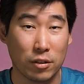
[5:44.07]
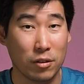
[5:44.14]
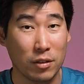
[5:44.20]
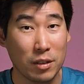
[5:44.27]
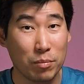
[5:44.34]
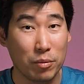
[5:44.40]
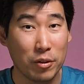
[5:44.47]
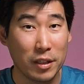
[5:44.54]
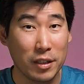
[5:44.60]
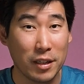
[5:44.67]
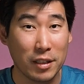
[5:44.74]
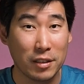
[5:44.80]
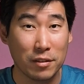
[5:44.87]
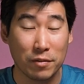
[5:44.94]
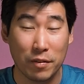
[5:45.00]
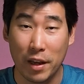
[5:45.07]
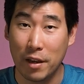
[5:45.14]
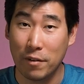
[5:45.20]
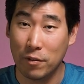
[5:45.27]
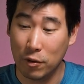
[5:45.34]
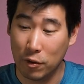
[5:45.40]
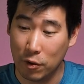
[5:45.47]
So that's pretty decent
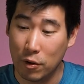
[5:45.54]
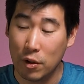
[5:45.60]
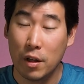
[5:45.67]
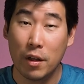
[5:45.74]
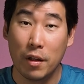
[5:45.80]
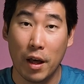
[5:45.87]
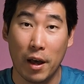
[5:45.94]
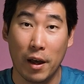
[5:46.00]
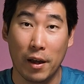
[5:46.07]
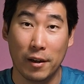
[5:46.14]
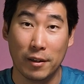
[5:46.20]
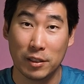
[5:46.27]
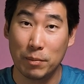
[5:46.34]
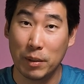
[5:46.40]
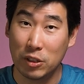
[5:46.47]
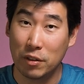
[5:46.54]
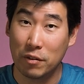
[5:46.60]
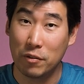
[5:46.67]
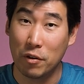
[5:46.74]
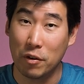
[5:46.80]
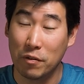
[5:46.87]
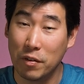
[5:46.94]
there for, especially
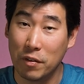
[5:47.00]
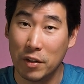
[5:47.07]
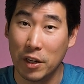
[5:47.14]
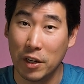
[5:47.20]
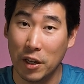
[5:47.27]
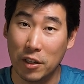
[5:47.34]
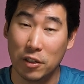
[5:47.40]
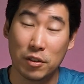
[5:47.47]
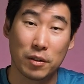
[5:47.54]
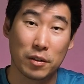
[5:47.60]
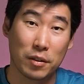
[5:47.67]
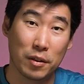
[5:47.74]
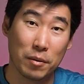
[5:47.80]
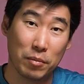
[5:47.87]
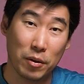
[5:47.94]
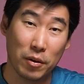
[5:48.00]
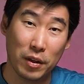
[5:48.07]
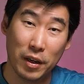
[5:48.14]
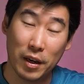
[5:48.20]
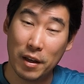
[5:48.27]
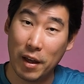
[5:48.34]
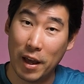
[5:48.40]
for a 15-inch computer
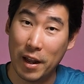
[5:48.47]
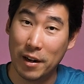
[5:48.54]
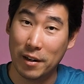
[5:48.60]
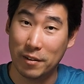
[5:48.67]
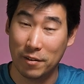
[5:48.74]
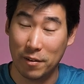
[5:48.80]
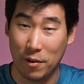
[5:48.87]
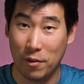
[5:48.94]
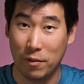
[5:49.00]
here and